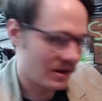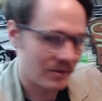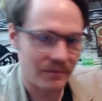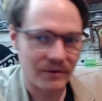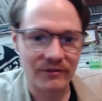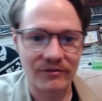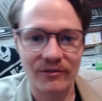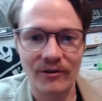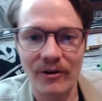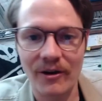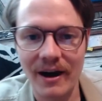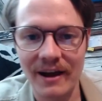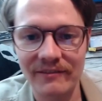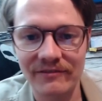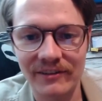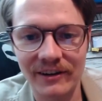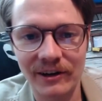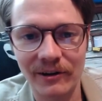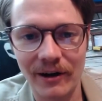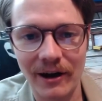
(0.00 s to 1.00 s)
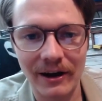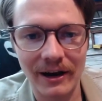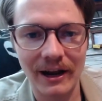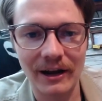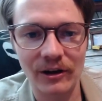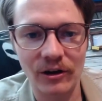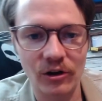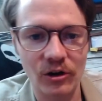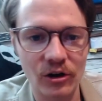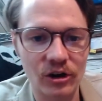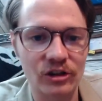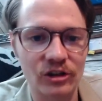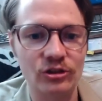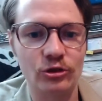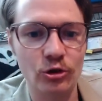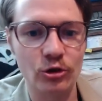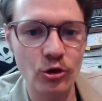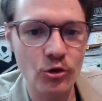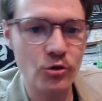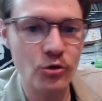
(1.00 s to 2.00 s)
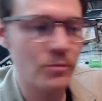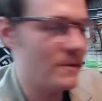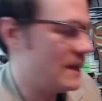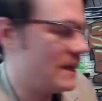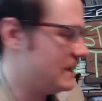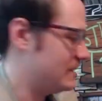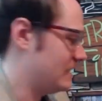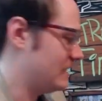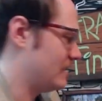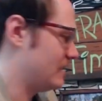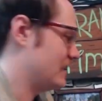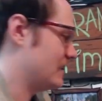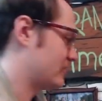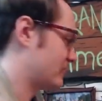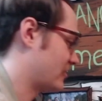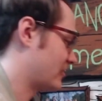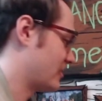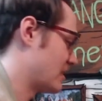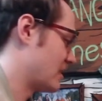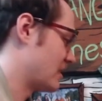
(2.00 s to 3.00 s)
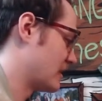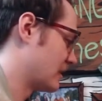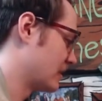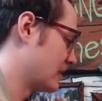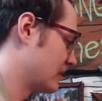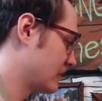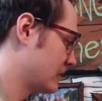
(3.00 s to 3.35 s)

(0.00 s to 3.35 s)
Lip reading: before I figure out how to hook Zoom into this thing.